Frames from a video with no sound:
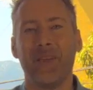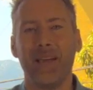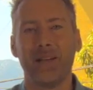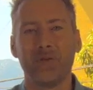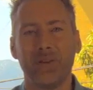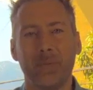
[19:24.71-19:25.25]

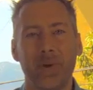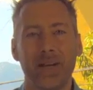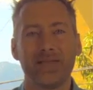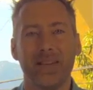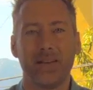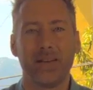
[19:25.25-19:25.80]
It's really
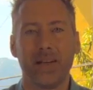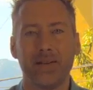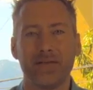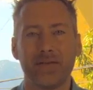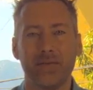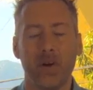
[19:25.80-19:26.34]
amazing,
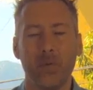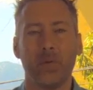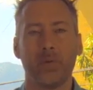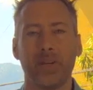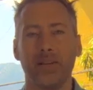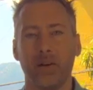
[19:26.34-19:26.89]
because no one
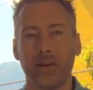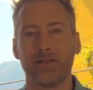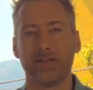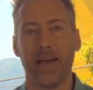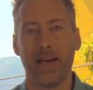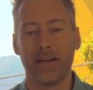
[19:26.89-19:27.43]
really
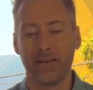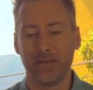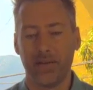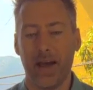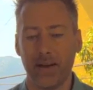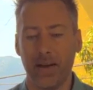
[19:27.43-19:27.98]
looks at
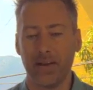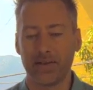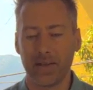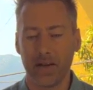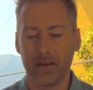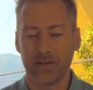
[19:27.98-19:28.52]
that and
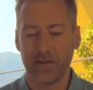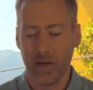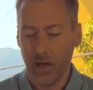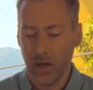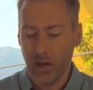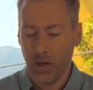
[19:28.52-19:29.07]
says,
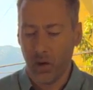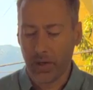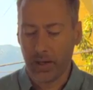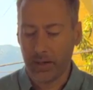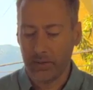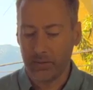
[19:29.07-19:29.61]

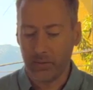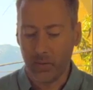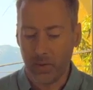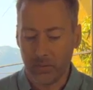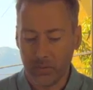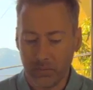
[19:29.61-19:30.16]
okay,
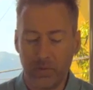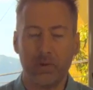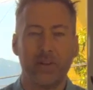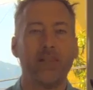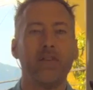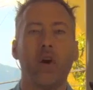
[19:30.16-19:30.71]

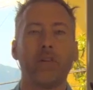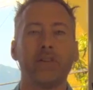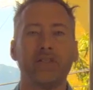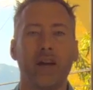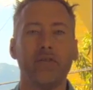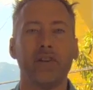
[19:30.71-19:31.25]
given all
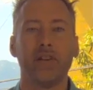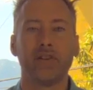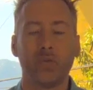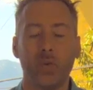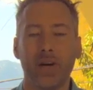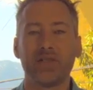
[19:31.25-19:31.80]
this
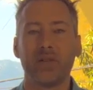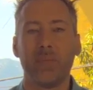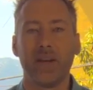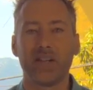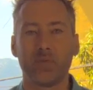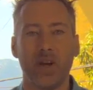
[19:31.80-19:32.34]
evidence, what is the
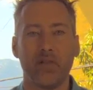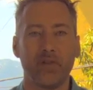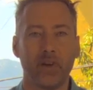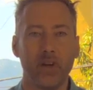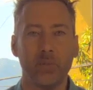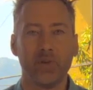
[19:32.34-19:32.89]
best way
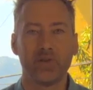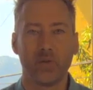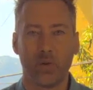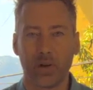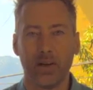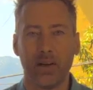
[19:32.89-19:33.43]
for humans to
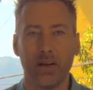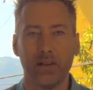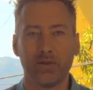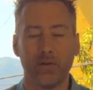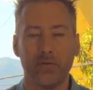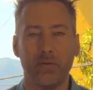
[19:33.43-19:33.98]

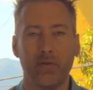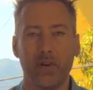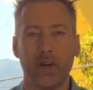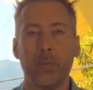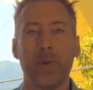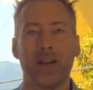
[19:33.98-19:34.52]
organize, or
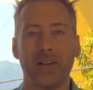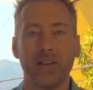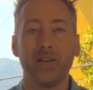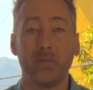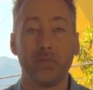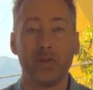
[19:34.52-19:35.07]
for
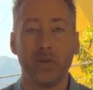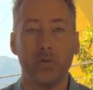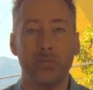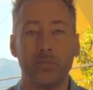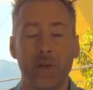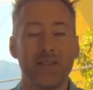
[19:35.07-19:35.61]
humanity
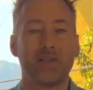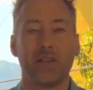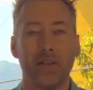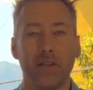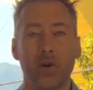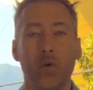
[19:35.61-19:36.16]
to
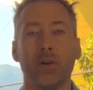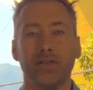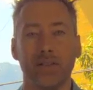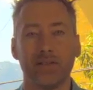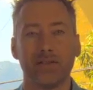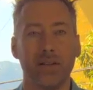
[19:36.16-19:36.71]
basically
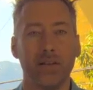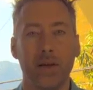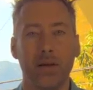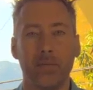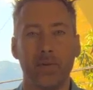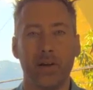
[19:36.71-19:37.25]
coexist,
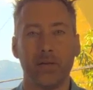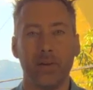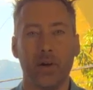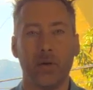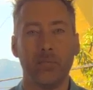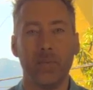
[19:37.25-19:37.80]

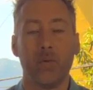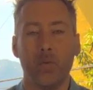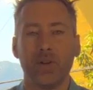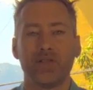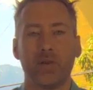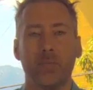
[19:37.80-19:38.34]

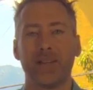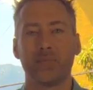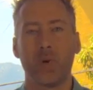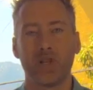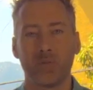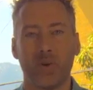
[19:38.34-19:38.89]
what's the
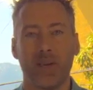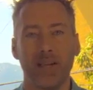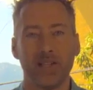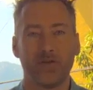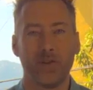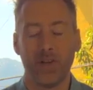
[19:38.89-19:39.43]
best possible
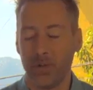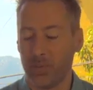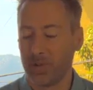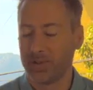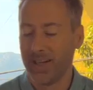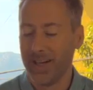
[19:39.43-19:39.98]
case for
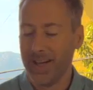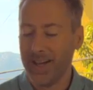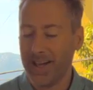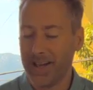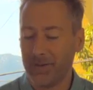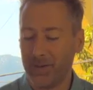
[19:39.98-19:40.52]
humans?
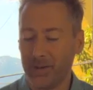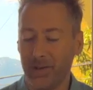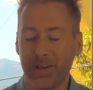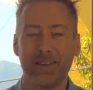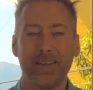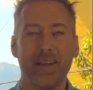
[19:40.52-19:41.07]
If you
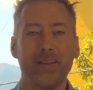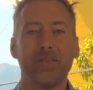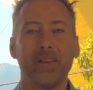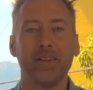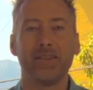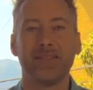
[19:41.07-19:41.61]
look at the
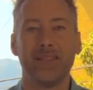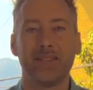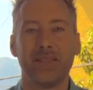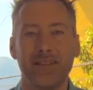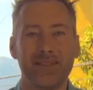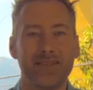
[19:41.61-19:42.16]
evidence,
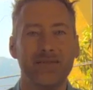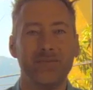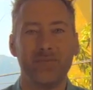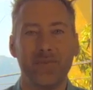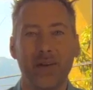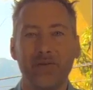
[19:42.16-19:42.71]
it's
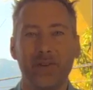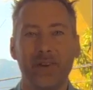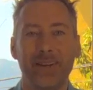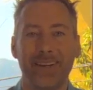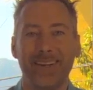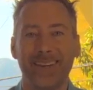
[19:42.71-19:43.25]

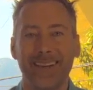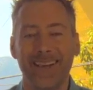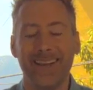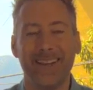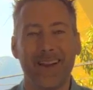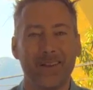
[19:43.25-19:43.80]
definitely
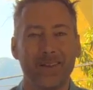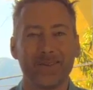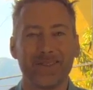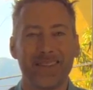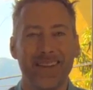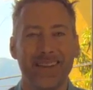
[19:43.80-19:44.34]
none of
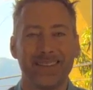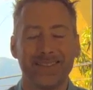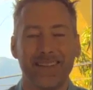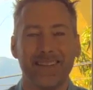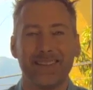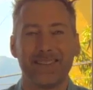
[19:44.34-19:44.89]
those things.
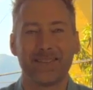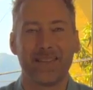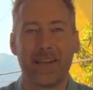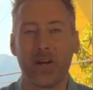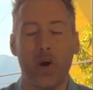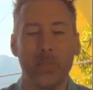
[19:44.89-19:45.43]
It's just
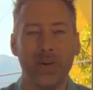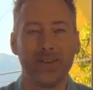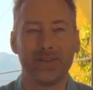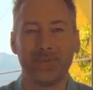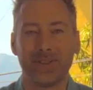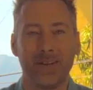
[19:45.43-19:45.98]
like
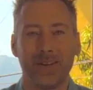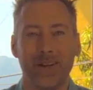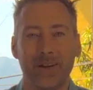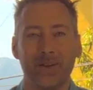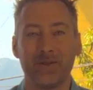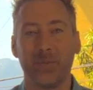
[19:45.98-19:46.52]
communism's killed
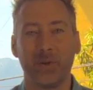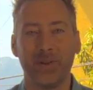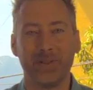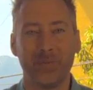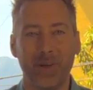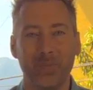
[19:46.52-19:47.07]
hundreds of
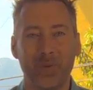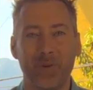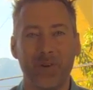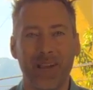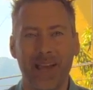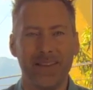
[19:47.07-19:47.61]
millions of
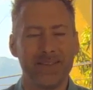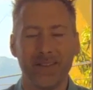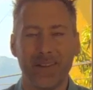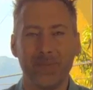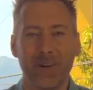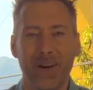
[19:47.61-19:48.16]
people, and they still
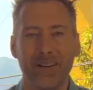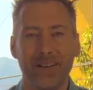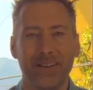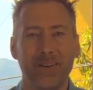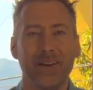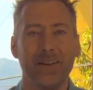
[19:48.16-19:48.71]
keep trying to
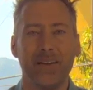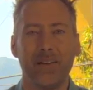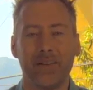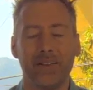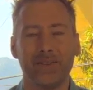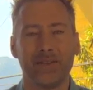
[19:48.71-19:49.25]
do it, and
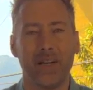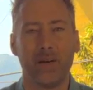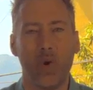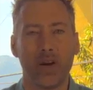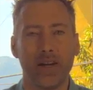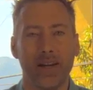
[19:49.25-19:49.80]
all these
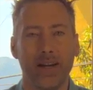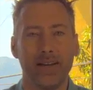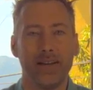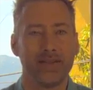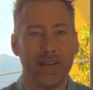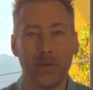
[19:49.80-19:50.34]
wonky
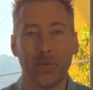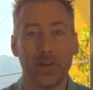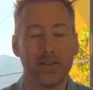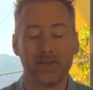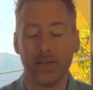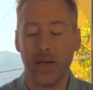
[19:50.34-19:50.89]
ideas, and they
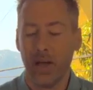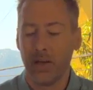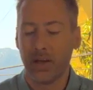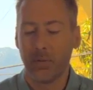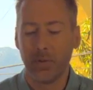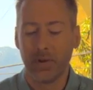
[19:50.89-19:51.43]

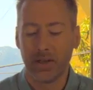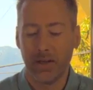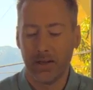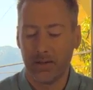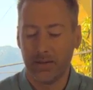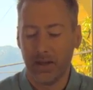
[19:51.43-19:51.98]
really,
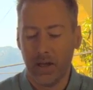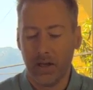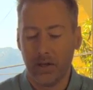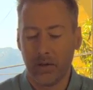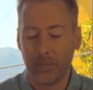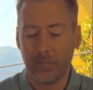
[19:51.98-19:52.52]

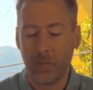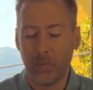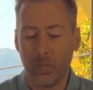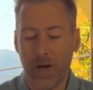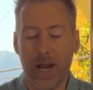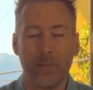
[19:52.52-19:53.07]
you know,
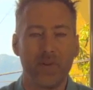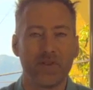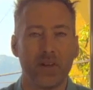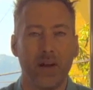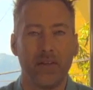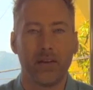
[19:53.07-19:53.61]
what happens,
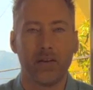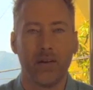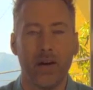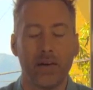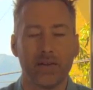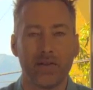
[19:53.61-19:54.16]
I think, a
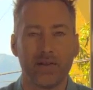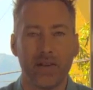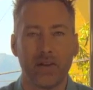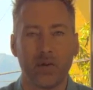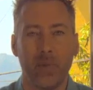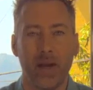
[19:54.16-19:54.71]
lot is the
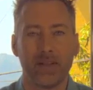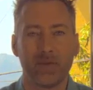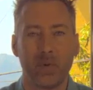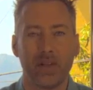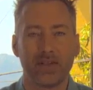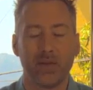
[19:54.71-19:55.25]
central banks
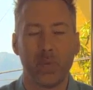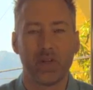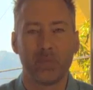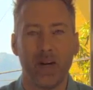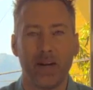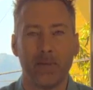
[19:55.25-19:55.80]
print so
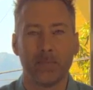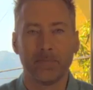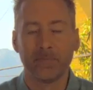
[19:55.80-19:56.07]
much money,